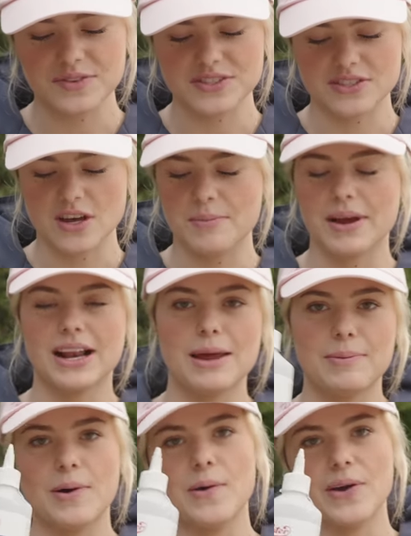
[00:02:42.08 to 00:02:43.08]
some
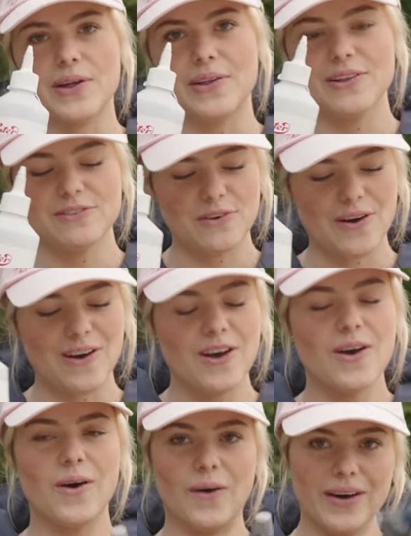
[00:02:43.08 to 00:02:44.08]
clipper oil for
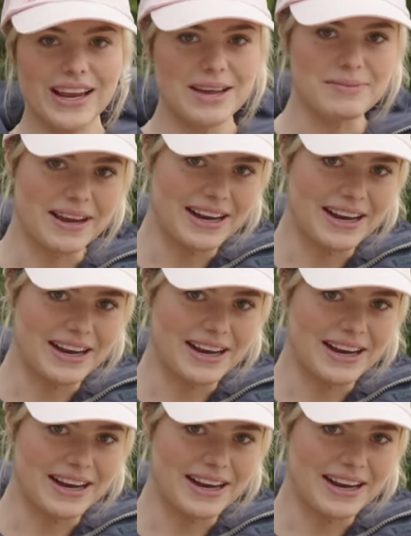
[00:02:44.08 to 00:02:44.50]
oiling my